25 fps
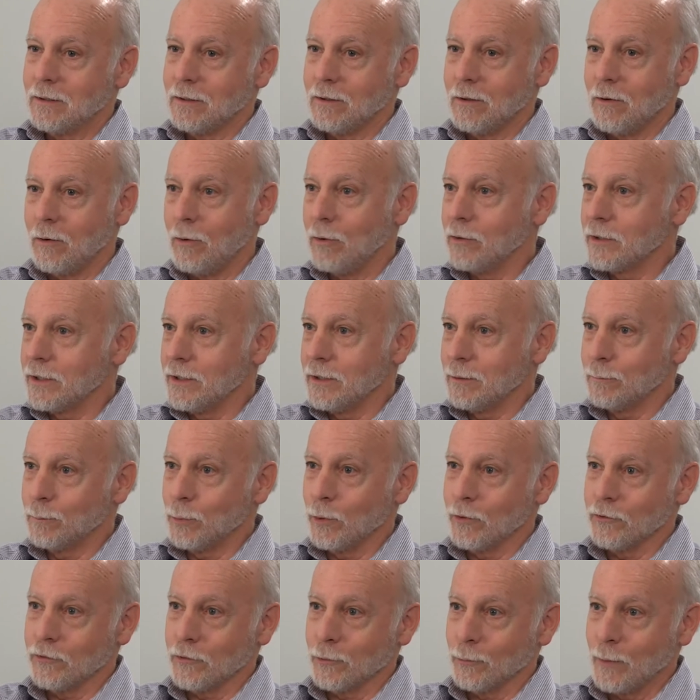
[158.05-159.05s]
all the
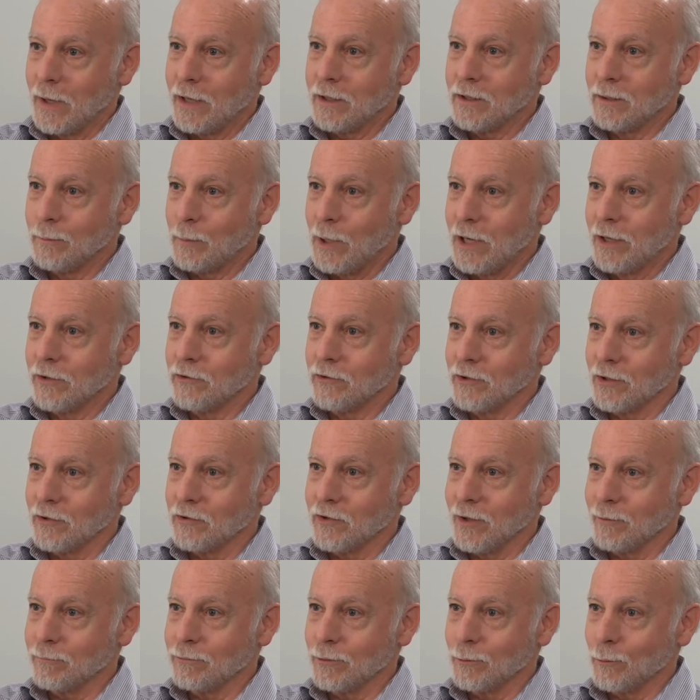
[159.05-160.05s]
inputs are randomized
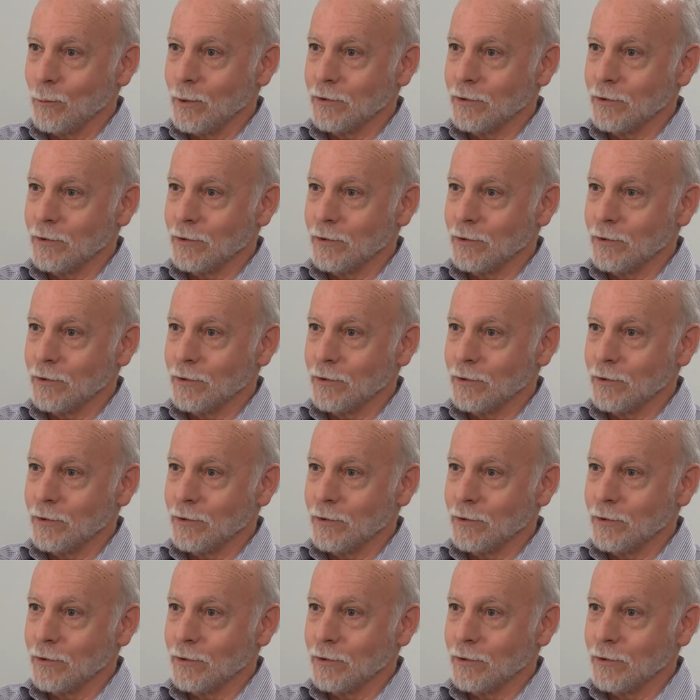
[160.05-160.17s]
except for